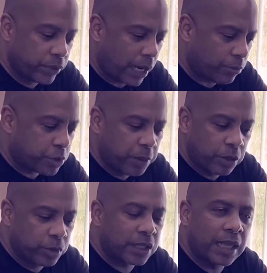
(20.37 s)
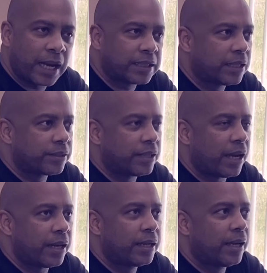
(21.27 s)
I was speaking with a client the other
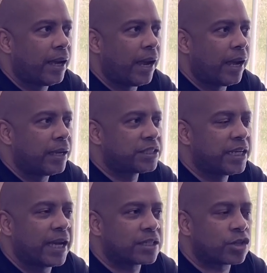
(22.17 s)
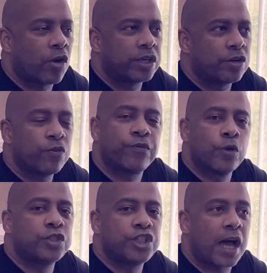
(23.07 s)
day, and she had started her
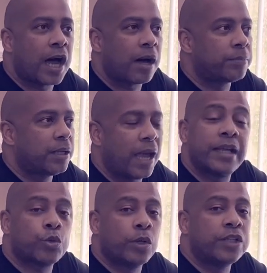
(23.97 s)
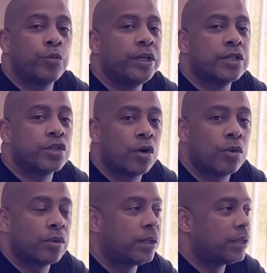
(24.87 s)
first job at 23 years
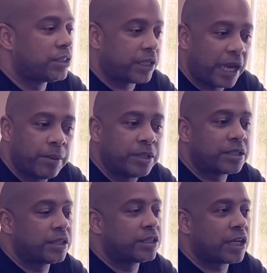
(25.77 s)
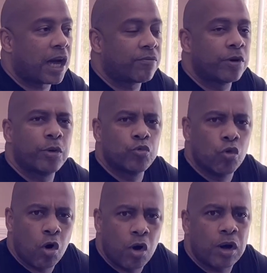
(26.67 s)
old. She came into the job very
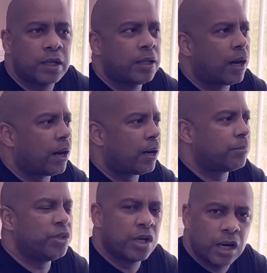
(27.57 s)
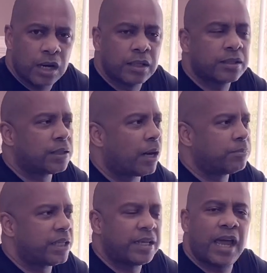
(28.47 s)
raw, um, young, um,
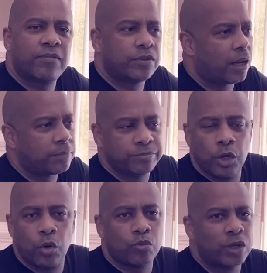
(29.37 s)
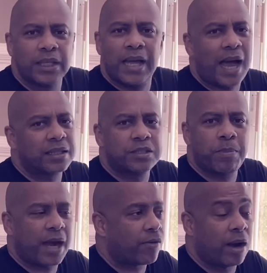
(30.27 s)
didn't have uh, no really college
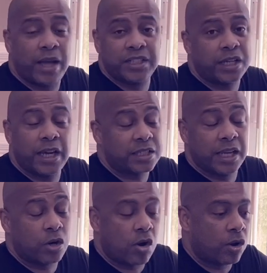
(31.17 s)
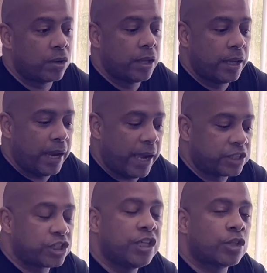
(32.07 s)
background education at all. And
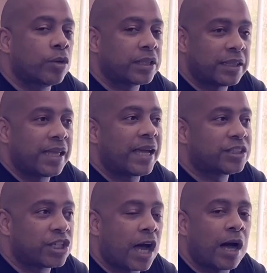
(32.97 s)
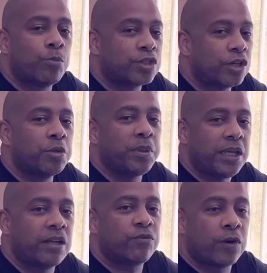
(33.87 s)
she thought that that job was going to be
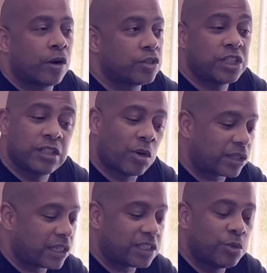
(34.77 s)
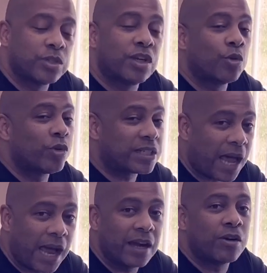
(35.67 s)
it for her. She thought that she was going to
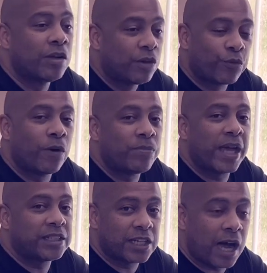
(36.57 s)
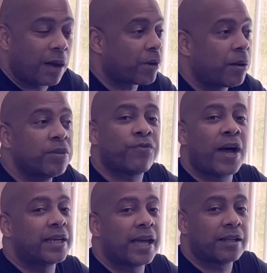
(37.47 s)
retire from that job. Come to
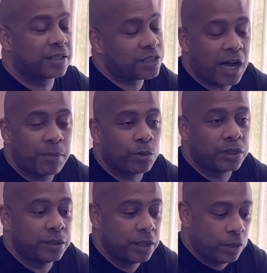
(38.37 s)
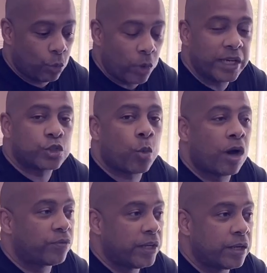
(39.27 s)
find out, the job only went
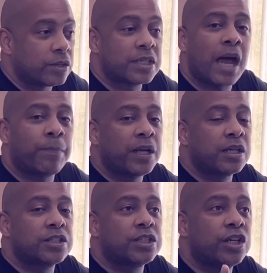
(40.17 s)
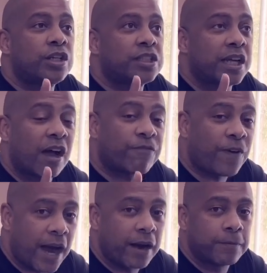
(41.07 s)
12 years, not because she, she got
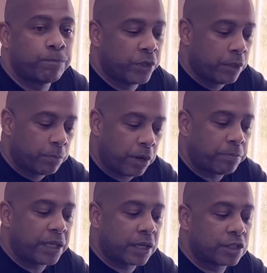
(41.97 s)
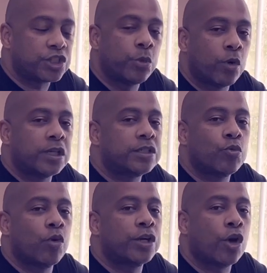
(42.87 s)
fired, but because she wanted to
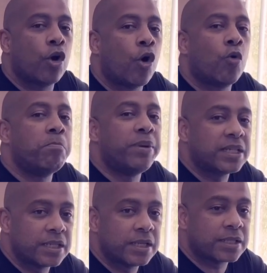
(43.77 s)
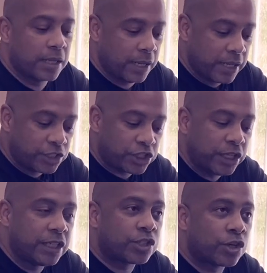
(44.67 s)
run her own business.
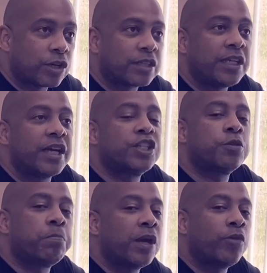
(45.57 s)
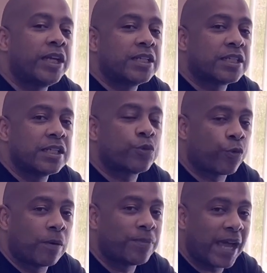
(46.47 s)
She took the experiences
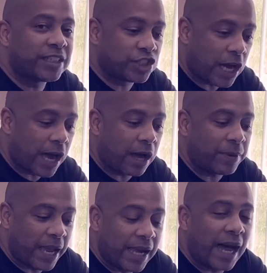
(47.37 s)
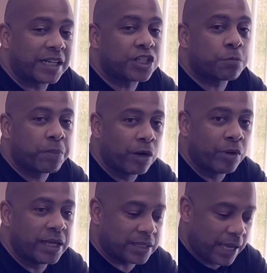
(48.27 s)
from that job and got
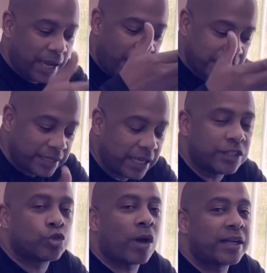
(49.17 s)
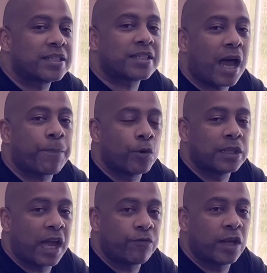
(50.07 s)
experience and didn't try to stop her
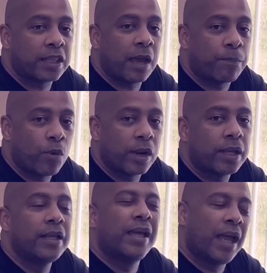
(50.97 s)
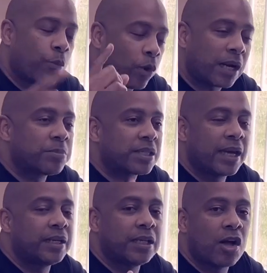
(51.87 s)
life at that point. And what I'm
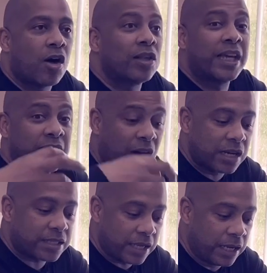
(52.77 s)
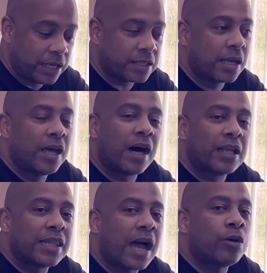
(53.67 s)
saying to y'all and us is
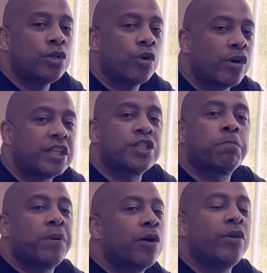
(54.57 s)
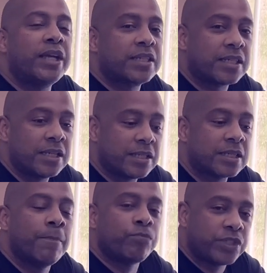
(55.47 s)
allow your experiences
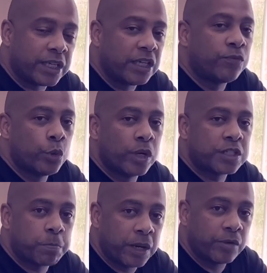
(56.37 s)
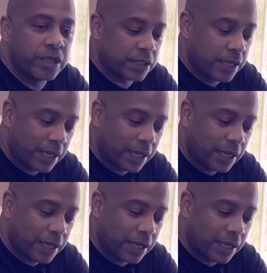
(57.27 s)
to give you experience.